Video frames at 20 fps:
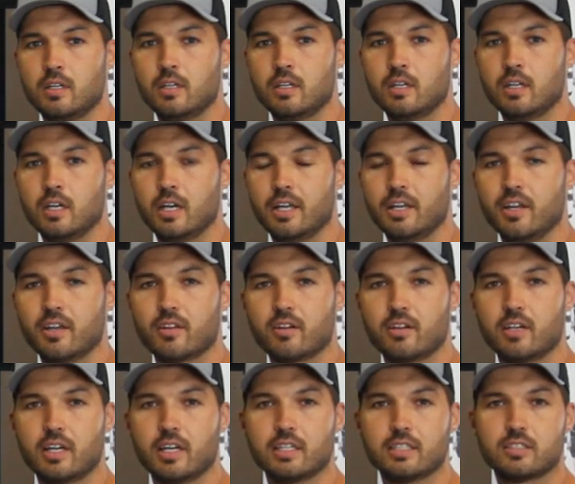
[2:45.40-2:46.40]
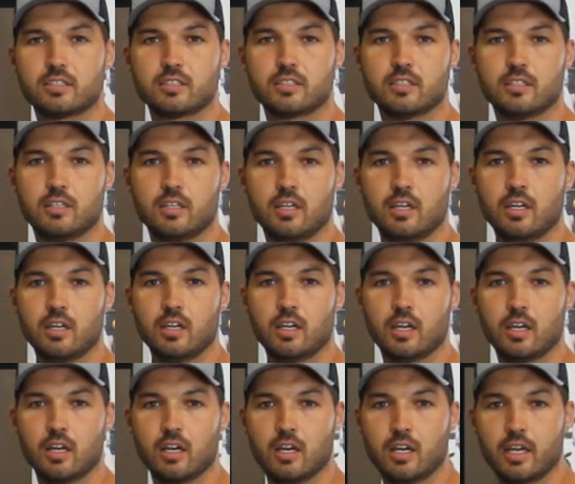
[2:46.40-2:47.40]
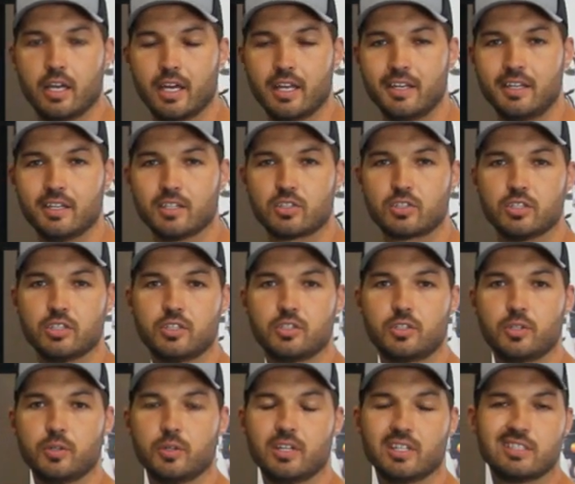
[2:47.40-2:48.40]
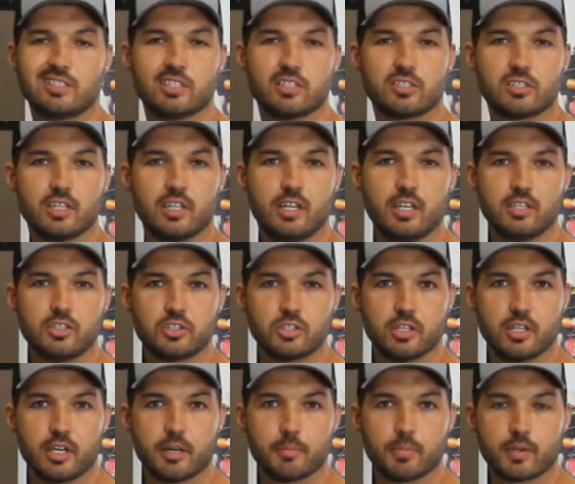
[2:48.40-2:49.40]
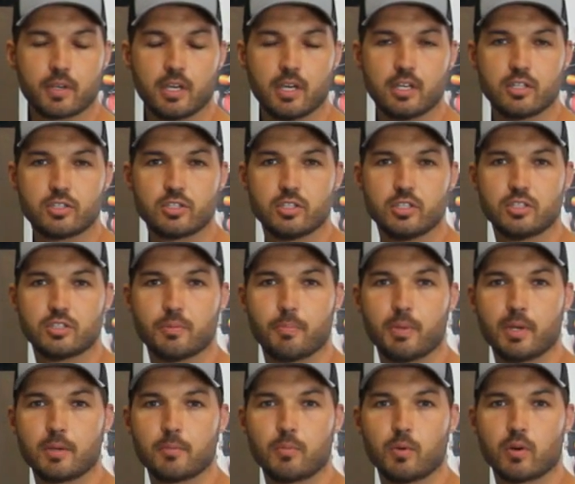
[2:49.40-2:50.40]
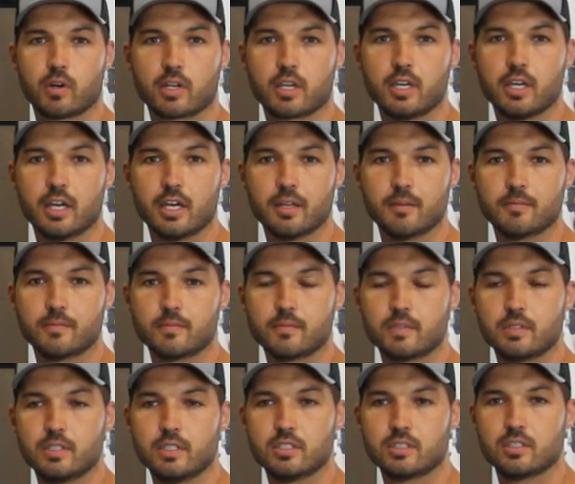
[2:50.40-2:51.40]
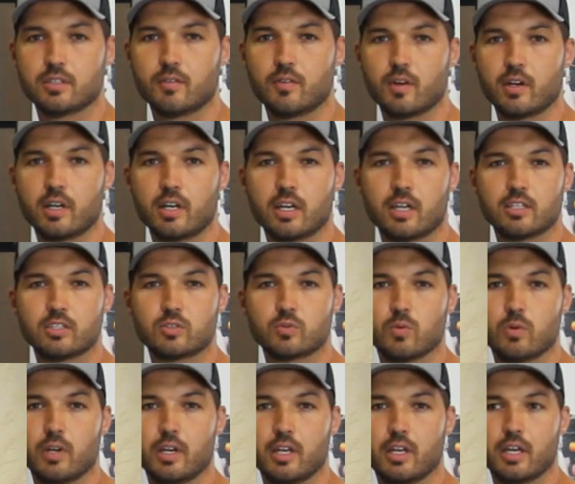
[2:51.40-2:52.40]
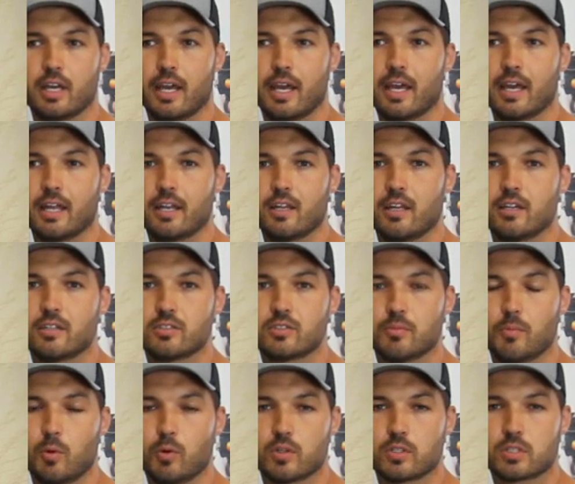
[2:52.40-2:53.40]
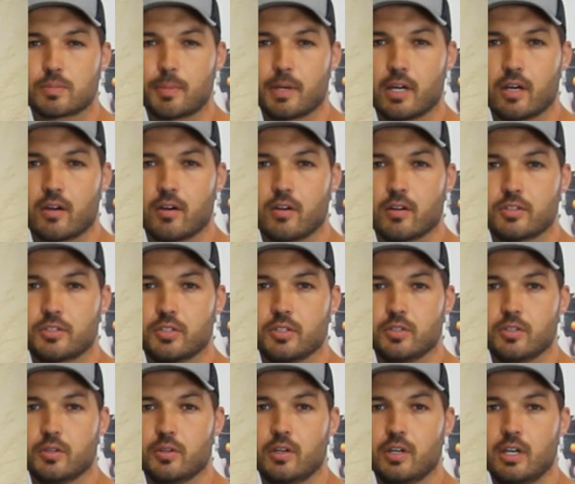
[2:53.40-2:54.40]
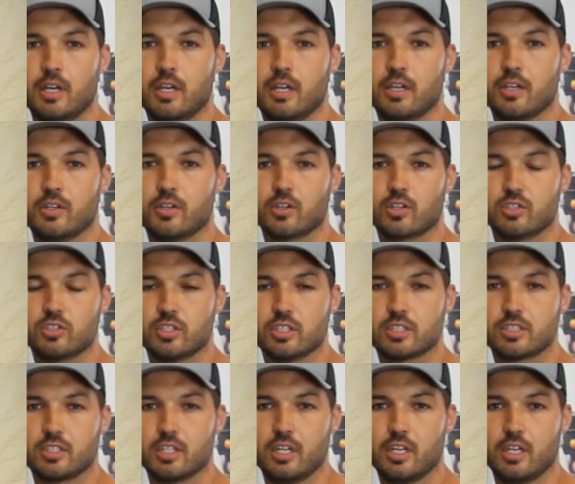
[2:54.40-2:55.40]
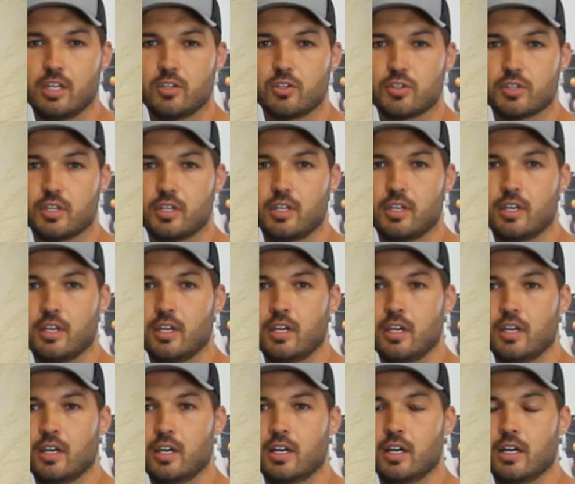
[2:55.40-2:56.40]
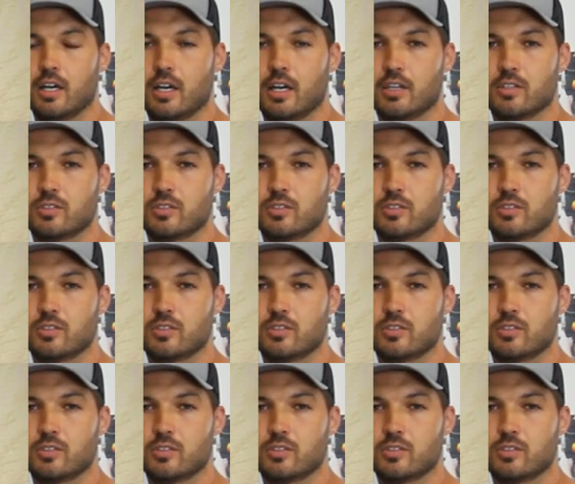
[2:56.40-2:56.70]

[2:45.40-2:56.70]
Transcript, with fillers: another nice addition to an existing engine application is a big bore kit. is a very nice way to add some horsepower to your existing engine. Uh, it's